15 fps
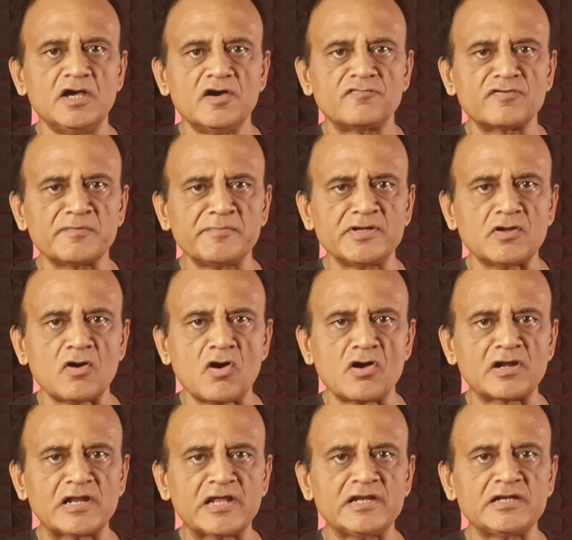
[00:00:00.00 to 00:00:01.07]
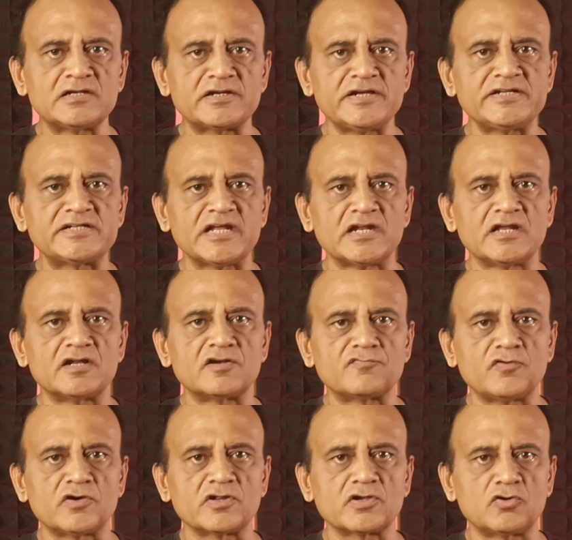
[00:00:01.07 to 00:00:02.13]
from an online retailer
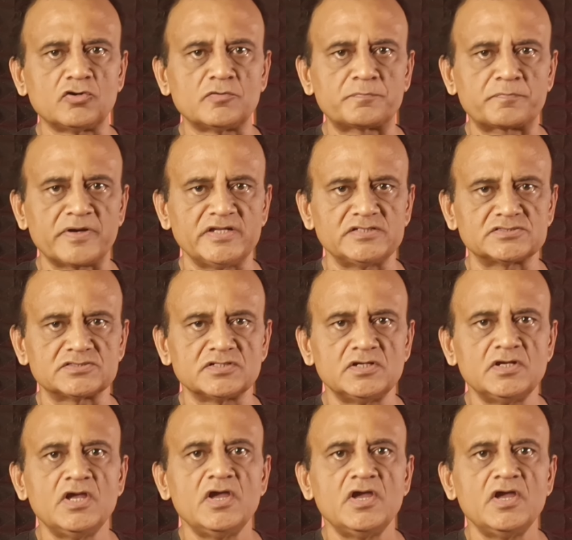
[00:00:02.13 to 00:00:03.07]
for a good price.